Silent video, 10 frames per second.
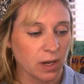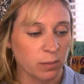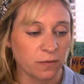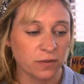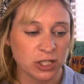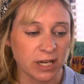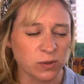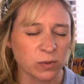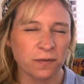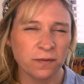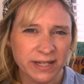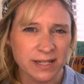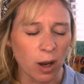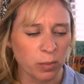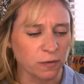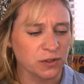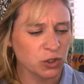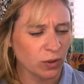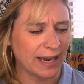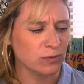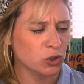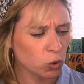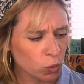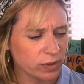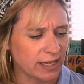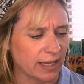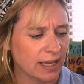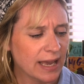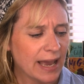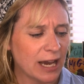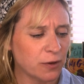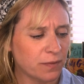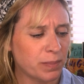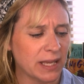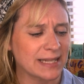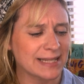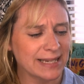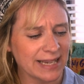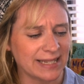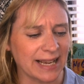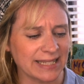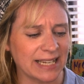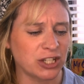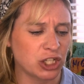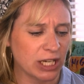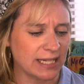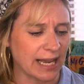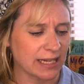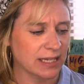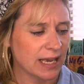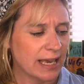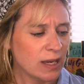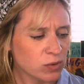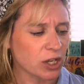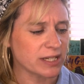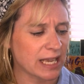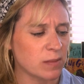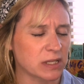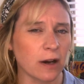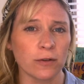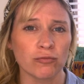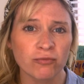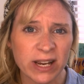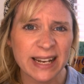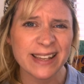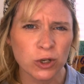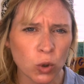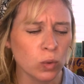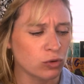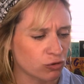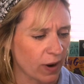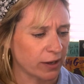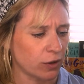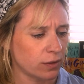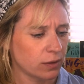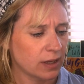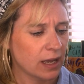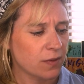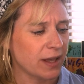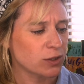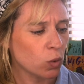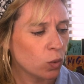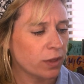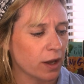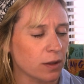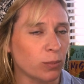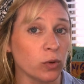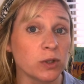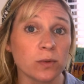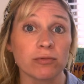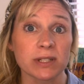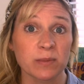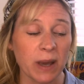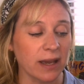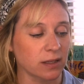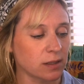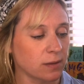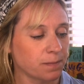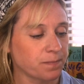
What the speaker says: But Fishlegs was fed up of Snotlout's taunting and of being sneered at and jeered at. He was going to get himself a really cool dragon that all the other boys would respect.